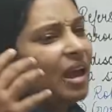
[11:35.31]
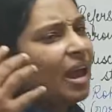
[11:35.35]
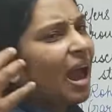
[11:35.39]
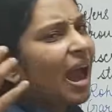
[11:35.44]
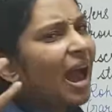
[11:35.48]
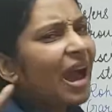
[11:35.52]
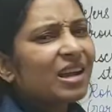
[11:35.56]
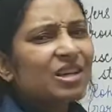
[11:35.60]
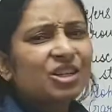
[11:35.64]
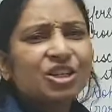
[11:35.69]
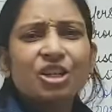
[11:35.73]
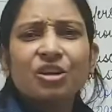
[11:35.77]

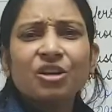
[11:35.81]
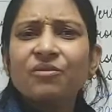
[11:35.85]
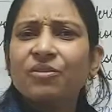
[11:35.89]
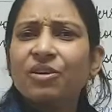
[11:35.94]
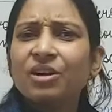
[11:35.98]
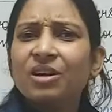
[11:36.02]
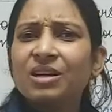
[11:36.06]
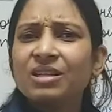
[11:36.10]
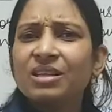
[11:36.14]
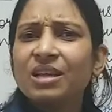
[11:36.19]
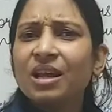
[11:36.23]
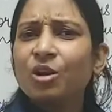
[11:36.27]
Action
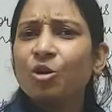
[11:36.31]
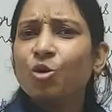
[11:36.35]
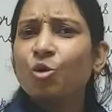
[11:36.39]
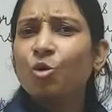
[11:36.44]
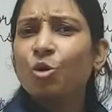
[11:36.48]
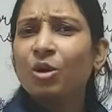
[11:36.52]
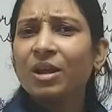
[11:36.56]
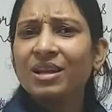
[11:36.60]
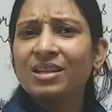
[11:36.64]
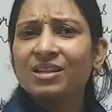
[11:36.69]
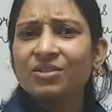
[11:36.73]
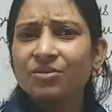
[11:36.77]
words are
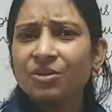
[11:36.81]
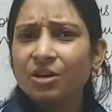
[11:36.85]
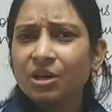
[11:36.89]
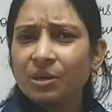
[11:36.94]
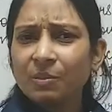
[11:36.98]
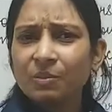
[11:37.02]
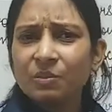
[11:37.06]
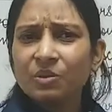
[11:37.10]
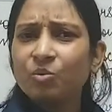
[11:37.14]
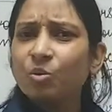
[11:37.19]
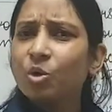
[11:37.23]
known as verbs.